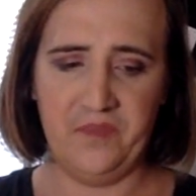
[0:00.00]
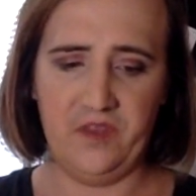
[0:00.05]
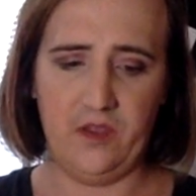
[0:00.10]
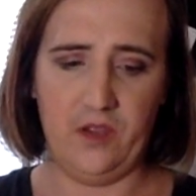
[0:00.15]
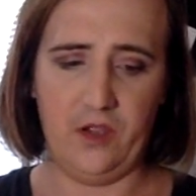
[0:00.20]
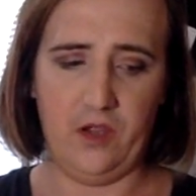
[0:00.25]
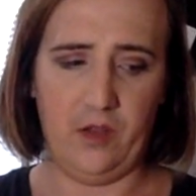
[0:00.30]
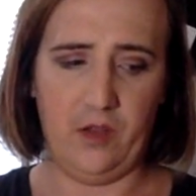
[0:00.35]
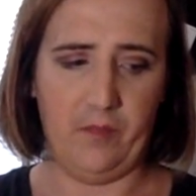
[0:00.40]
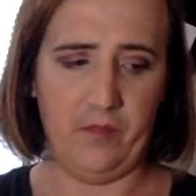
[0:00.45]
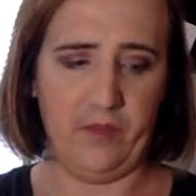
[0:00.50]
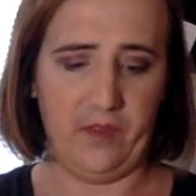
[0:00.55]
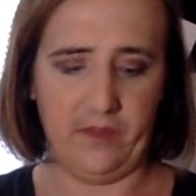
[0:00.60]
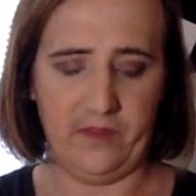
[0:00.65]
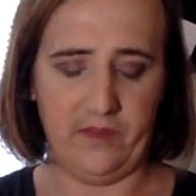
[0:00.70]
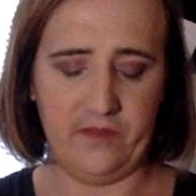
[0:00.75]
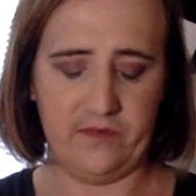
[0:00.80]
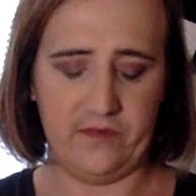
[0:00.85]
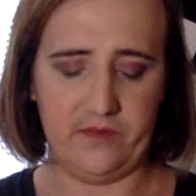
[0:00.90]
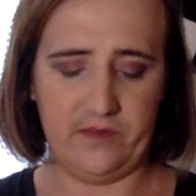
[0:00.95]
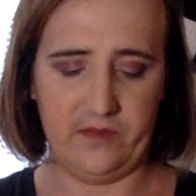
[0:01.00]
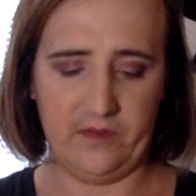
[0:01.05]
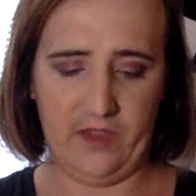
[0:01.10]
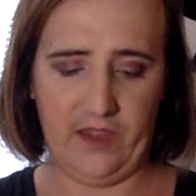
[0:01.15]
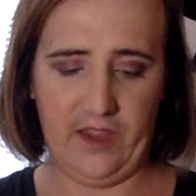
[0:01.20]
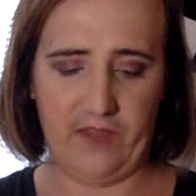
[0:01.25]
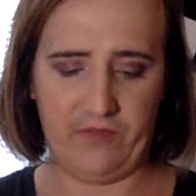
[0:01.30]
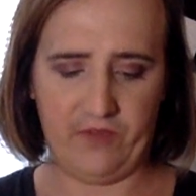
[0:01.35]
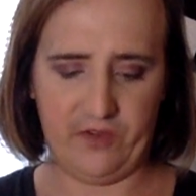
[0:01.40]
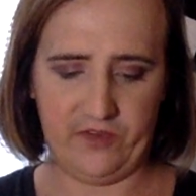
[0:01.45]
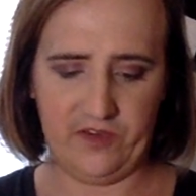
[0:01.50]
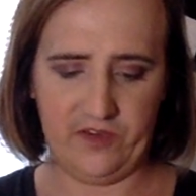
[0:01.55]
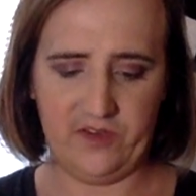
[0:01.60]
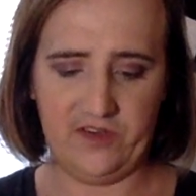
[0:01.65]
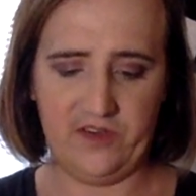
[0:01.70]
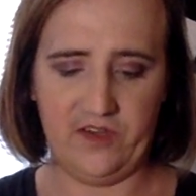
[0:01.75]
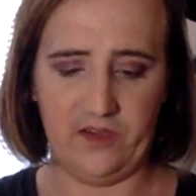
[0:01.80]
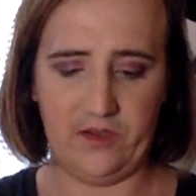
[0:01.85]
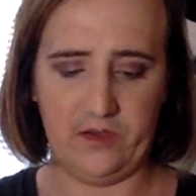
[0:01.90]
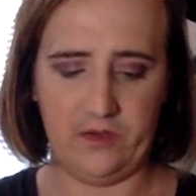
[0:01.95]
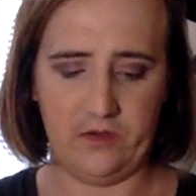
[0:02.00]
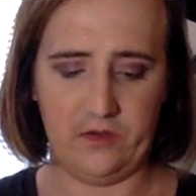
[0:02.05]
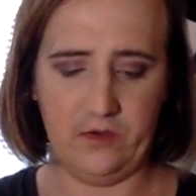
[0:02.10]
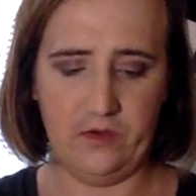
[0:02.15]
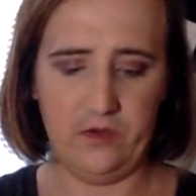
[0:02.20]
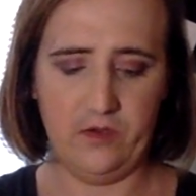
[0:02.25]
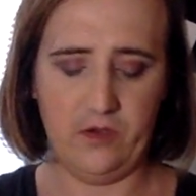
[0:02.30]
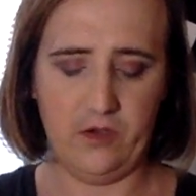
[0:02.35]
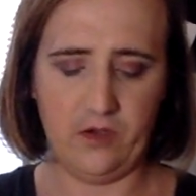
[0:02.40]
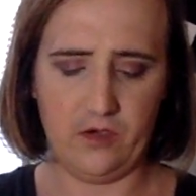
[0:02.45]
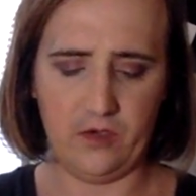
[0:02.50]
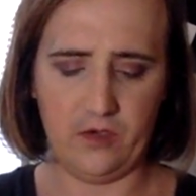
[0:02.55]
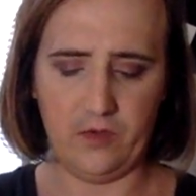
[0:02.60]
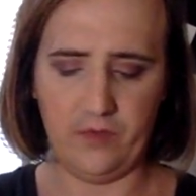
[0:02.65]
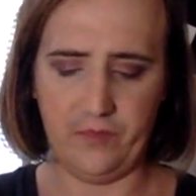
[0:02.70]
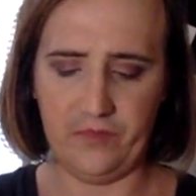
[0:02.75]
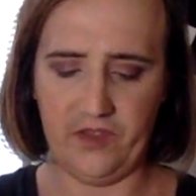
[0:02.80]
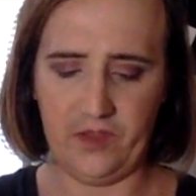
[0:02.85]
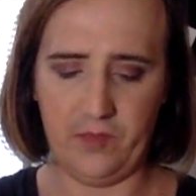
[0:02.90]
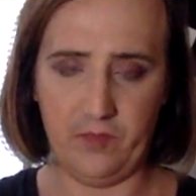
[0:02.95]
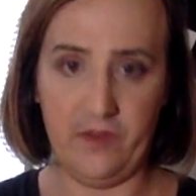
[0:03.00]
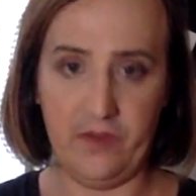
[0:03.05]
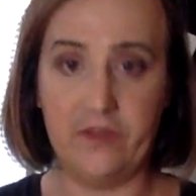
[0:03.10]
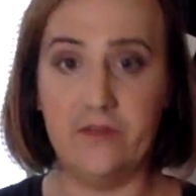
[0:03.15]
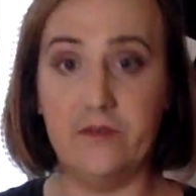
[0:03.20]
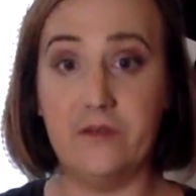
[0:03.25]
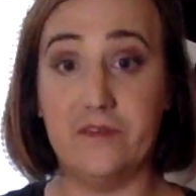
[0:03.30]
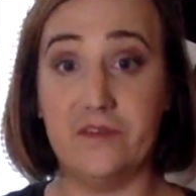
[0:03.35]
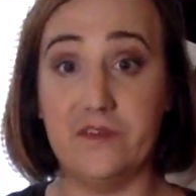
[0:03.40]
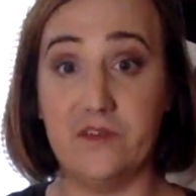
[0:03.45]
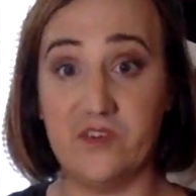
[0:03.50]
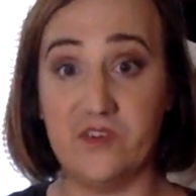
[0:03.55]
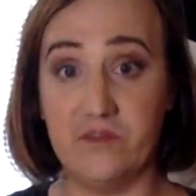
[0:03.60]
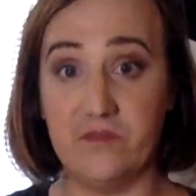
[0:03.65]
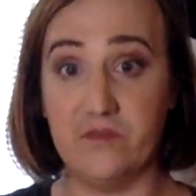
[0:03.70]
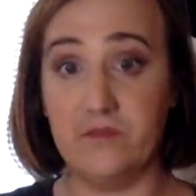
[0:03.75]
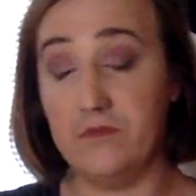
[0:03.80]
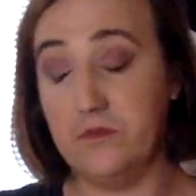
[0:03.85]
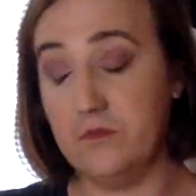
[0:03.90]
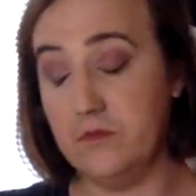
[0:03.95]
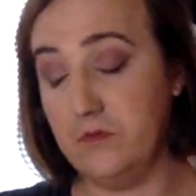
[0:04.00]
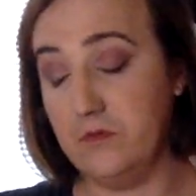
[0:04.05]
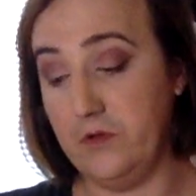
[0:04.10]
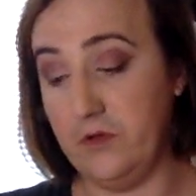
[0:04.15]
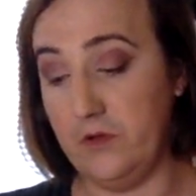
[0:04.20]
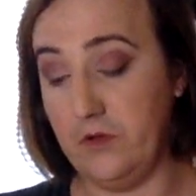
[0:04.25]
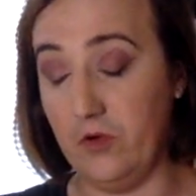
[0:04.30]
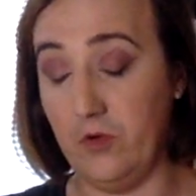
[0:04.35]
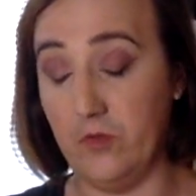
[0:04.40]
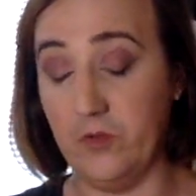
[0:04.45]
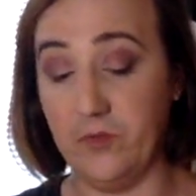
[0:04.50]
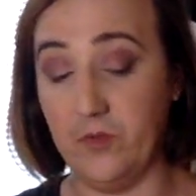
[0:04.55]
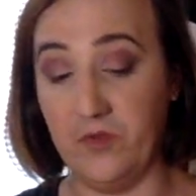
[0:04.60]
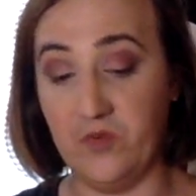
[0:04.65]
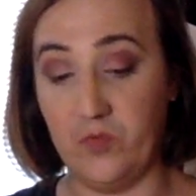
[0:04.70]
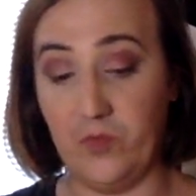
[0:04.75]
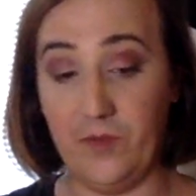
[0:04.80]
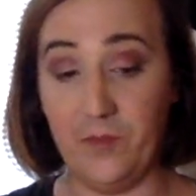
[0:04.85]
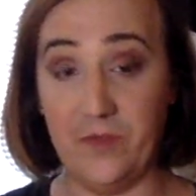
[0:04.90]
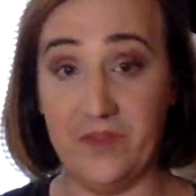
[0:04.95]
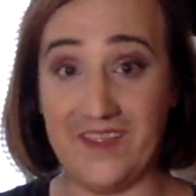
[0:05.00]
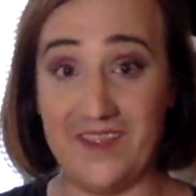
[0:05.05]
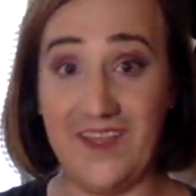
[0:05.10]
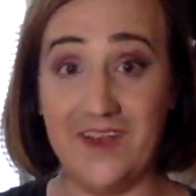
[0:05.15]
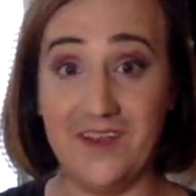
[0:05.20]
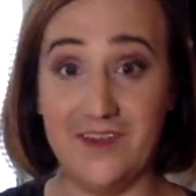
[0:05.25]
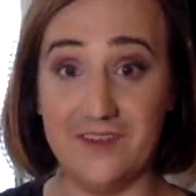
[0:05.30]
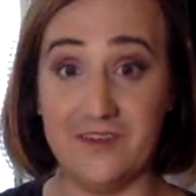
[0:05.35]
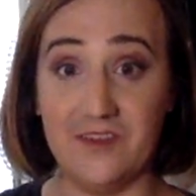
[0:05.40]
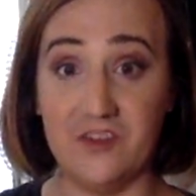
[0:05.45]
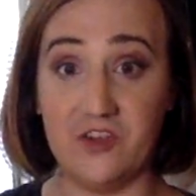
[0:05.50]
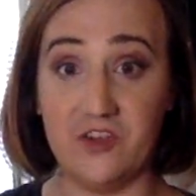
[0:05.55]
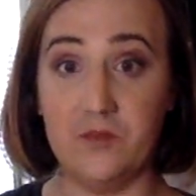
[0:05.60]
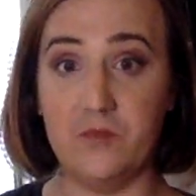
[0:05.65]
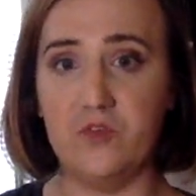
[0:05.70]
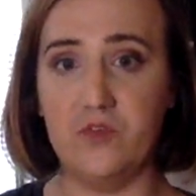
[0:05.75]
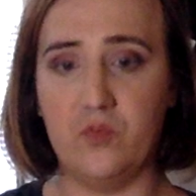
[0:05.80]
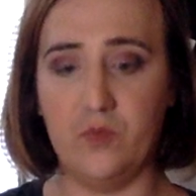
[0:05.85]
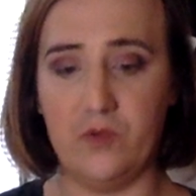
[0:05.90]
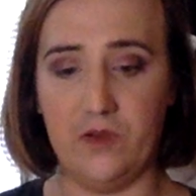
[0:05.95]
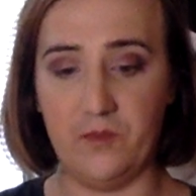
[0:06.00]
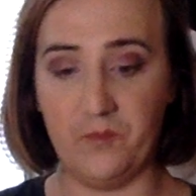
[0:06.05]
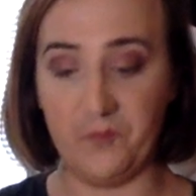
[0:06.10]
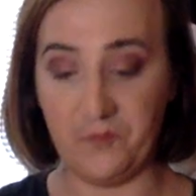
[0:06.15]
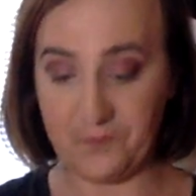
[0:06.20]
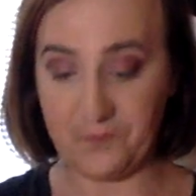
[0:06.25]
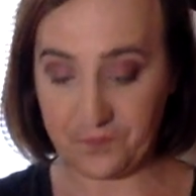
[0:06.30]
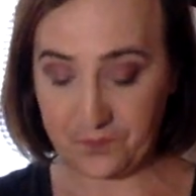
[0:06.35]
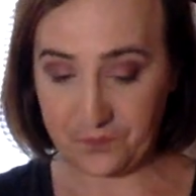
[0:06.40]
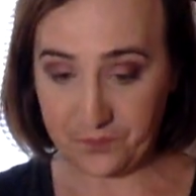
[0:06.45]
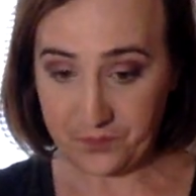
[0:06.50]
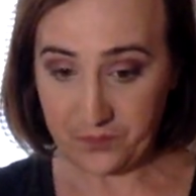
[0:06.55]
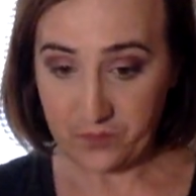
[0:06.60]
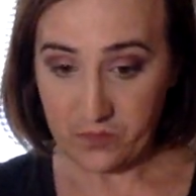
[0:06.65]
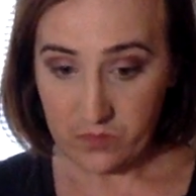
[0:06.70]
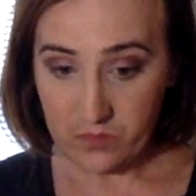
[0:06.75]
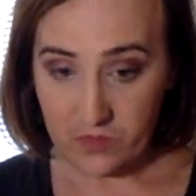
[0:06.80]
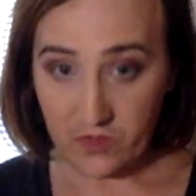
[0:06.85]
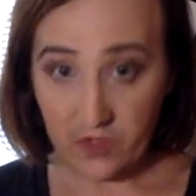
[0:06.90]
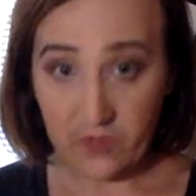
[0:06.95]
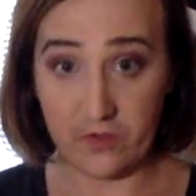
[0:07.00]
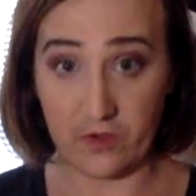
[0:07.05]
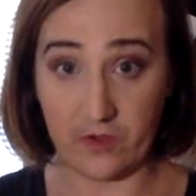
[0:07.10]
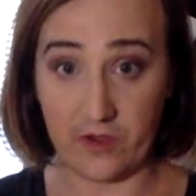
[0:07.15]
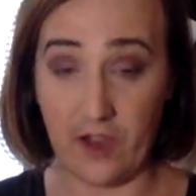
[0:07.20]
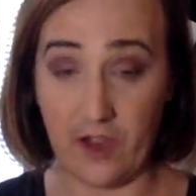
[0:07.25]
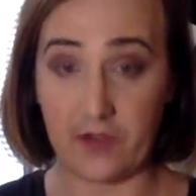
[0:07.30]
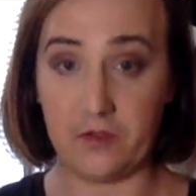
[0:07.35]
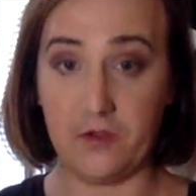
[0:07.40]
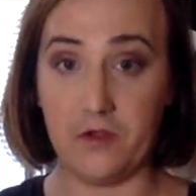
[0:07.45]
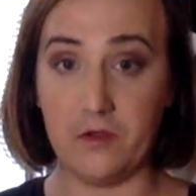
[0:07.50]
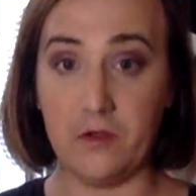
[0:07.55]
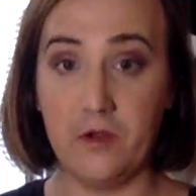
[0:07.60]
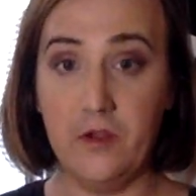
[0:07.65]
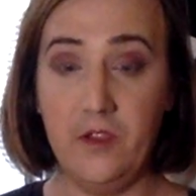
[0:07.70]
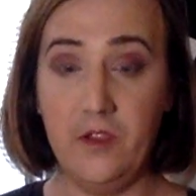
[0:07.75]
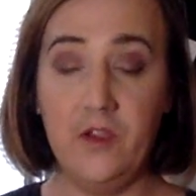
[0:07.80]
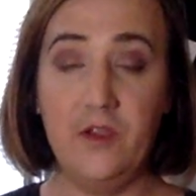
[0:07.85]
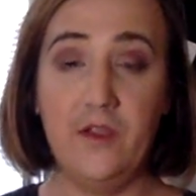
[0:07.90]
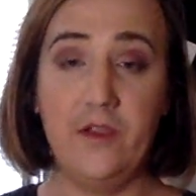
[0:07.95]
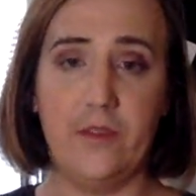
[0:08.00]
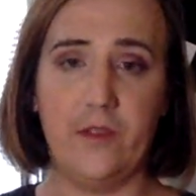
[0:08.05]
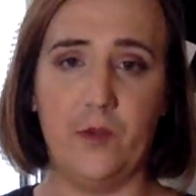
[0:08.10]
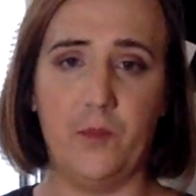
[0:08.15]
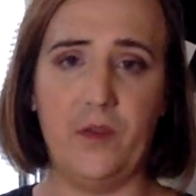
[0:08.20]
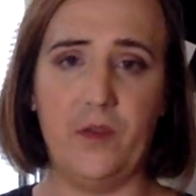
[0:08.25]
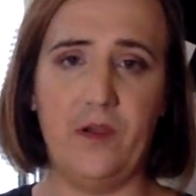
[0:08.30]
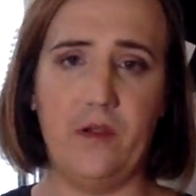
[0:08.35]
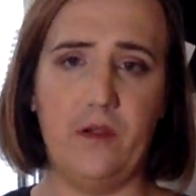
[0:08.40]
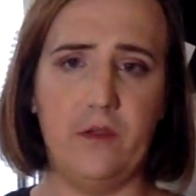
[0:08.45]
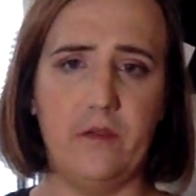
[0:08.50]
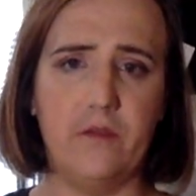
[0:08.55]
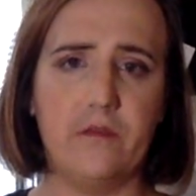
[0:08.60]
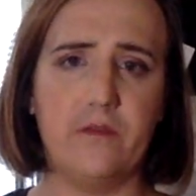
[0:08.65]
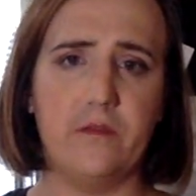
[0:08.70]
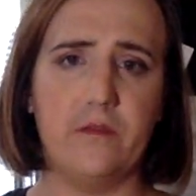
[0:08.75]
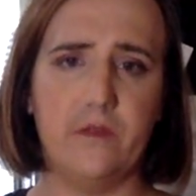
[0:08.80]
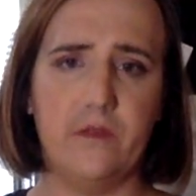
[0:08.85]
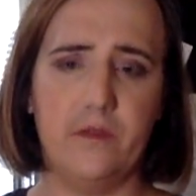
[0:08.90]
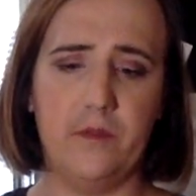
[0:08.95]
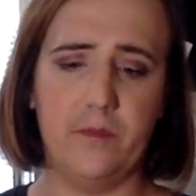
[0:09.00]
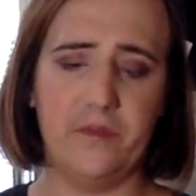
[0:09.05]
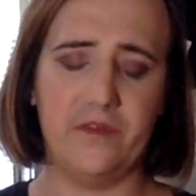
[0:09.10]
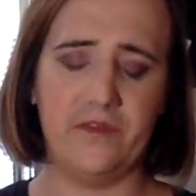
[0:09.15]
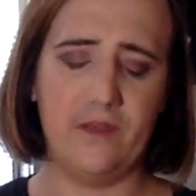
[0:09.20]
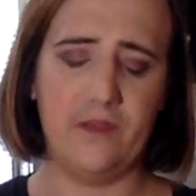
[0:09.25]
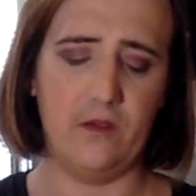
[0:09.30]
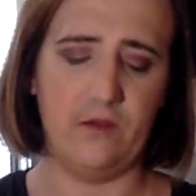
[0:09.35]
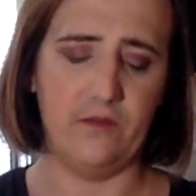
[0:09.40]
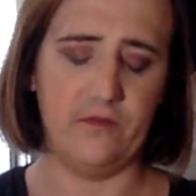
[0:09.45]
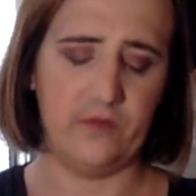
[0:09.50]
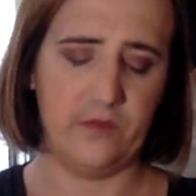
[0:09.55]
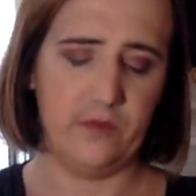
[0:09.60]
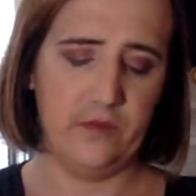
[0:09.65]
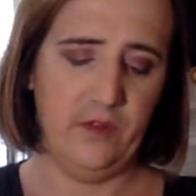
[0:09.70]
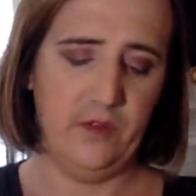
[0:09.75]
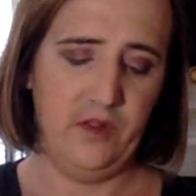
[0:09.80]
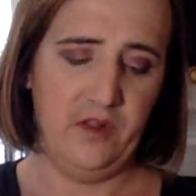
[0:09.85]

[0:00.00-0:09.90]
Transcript: And then after 16, they can make the decision, but that decision between their doctor, their parents, and themselves.